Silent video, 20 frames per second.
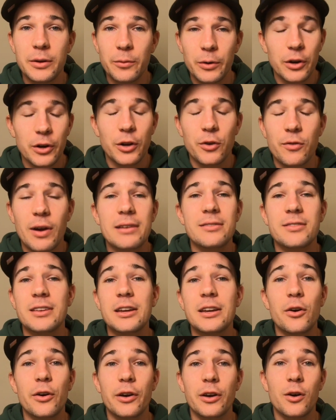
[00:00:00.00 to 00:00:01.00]
We've got a great thing
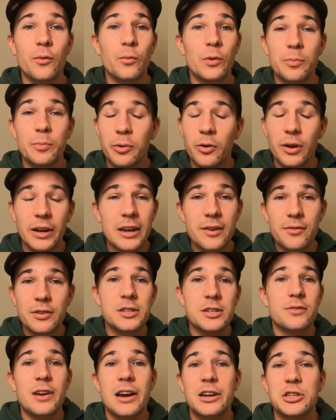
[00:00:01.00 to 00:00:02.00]
going on with plenty of
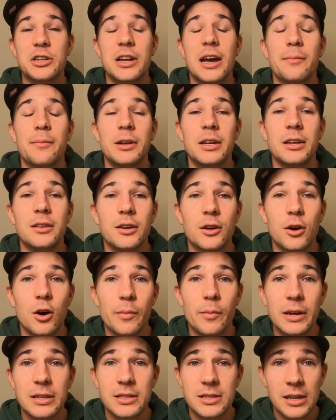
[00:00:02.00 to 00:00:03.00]
interaction happening in the
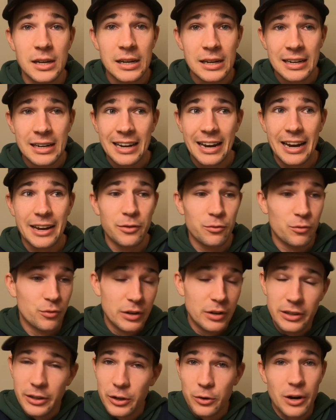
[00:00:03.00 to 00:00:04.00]
comments and
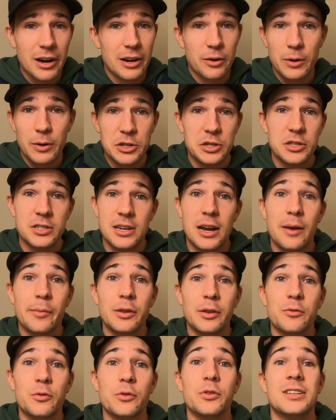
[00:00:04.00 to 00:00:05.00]
really great questions coming
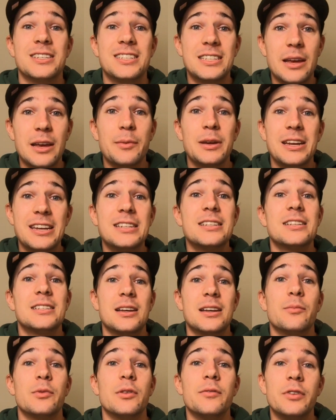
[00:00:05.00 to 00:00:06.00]
through that stemming into
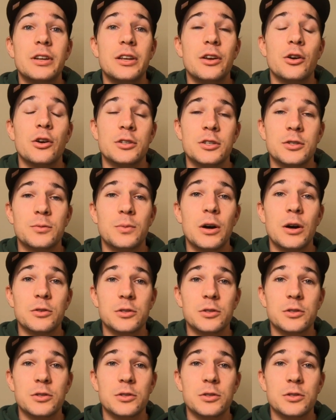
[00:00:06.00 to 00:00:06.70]
some of the videos as well.